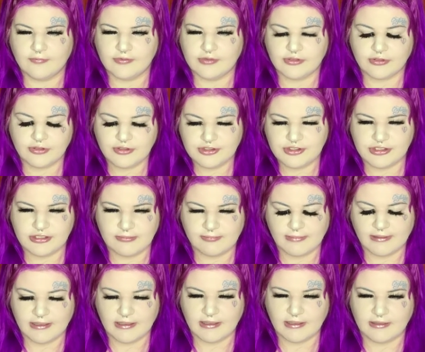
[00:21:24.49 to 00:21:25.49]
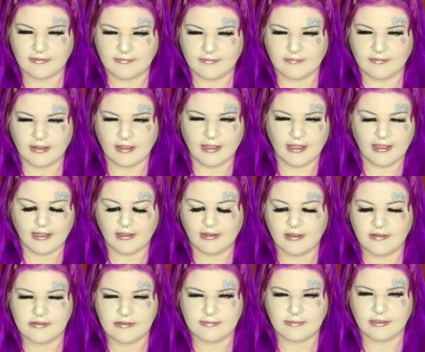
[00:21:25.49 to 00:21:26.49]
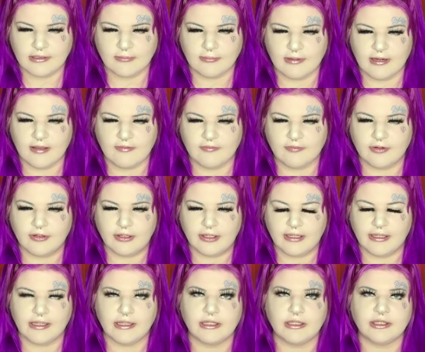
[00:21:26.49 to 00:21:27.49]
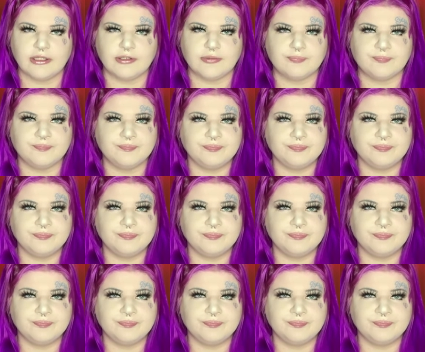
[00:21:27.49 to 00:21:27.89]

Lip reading: searches me and then like handcuffs me or whatever. And